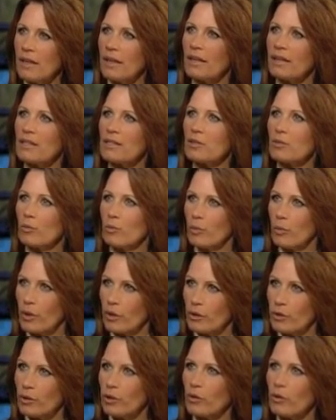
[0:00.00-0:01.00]
and it's
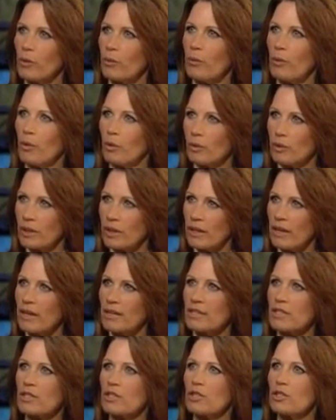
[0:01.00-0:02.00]
whether you uphold the
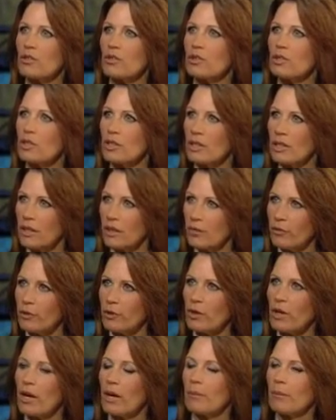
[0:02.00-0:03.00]
Constitution, if
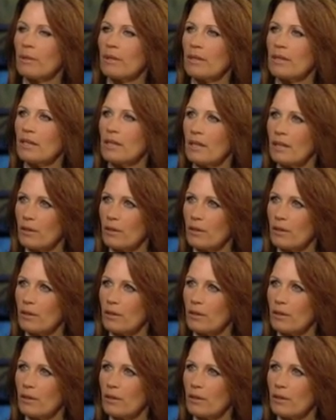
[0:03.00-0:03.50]
you're competent,